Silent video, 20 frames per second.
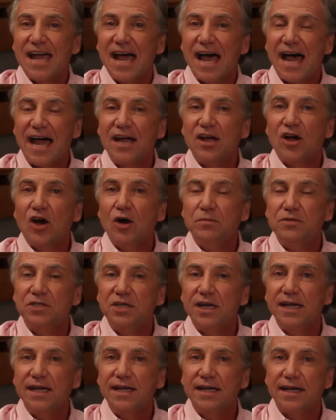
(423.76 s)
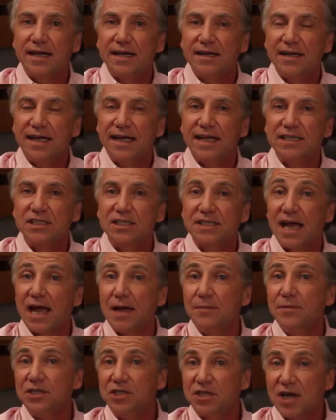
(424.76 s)
I hope she uh, has
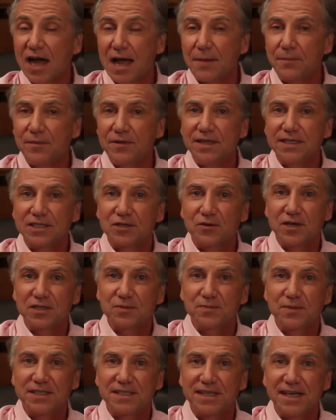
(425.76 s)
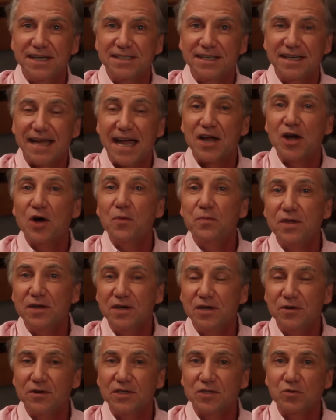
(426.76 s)
time to shop in this Christmas season. I hope
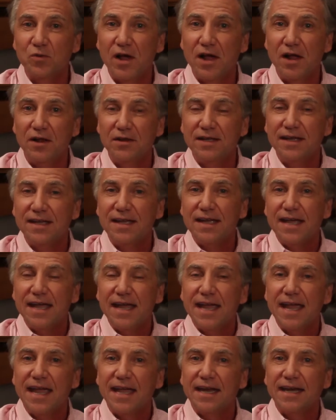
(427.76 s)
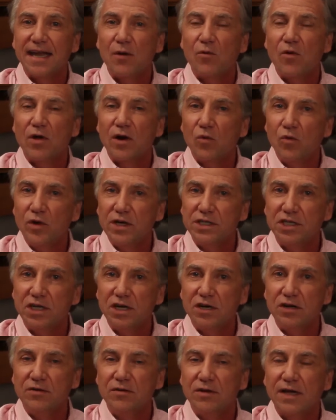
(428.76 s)
you do as well. And I want to wish
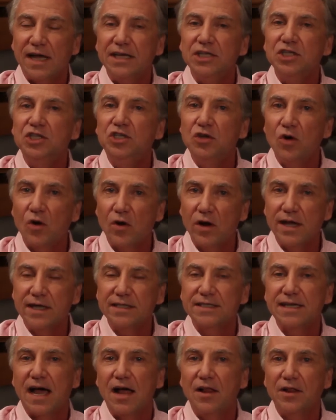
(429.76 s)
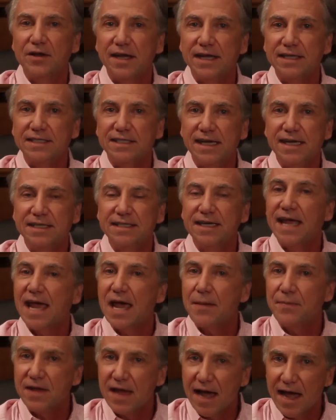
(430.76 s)
you a joyous holiday season.
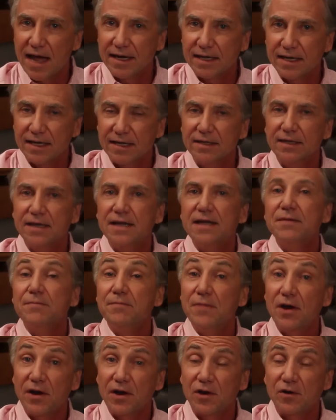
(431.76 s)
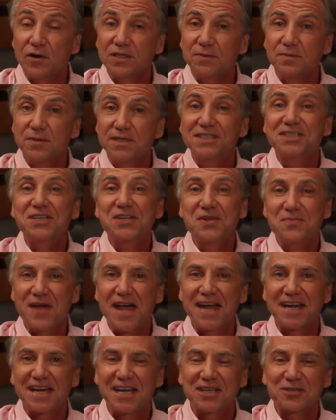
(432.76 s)
Happy Hanukkah. Merry Christmas. See you
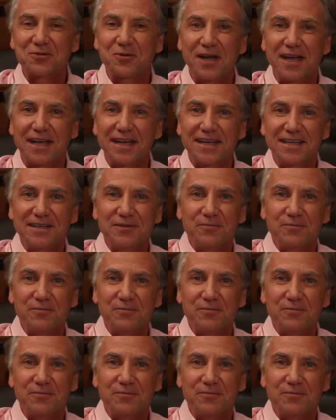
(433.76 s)
back next week.